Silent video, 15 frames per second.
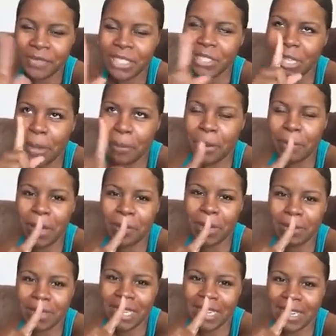so I put my
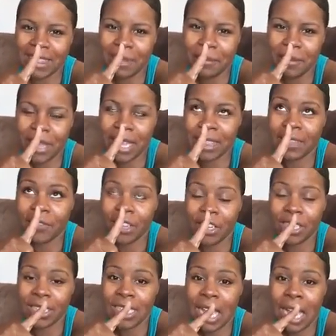website at the
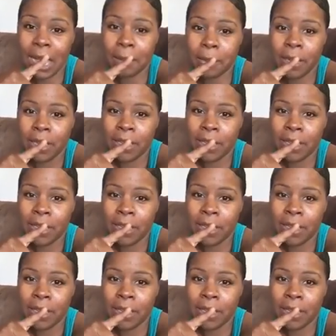very top.